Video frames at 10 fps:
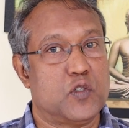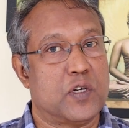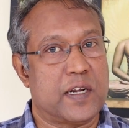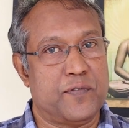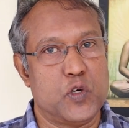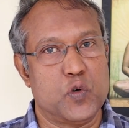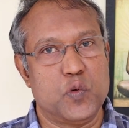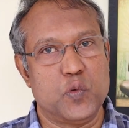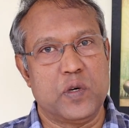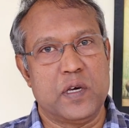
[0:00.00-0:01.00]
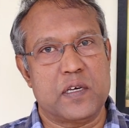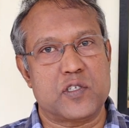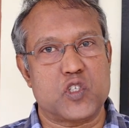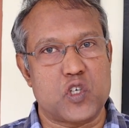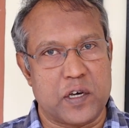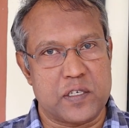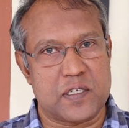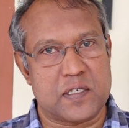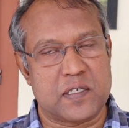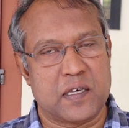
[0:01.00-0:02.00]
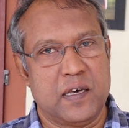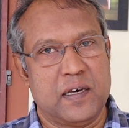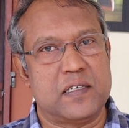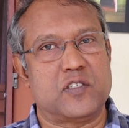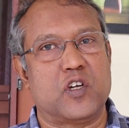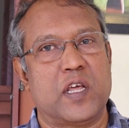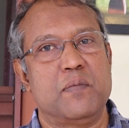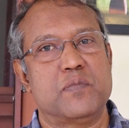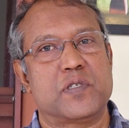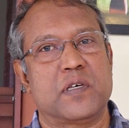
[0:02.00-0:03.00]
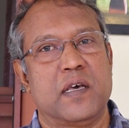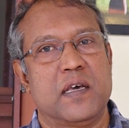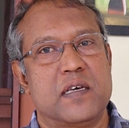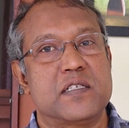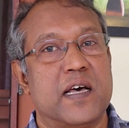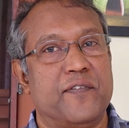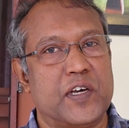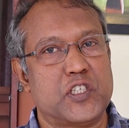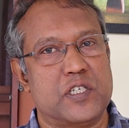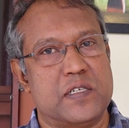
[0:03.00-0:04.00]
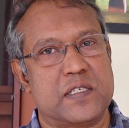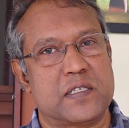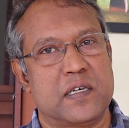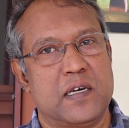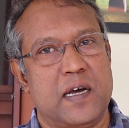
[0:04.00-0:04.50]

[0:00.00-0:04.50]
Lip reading: to review his choices, his dreams, his affections,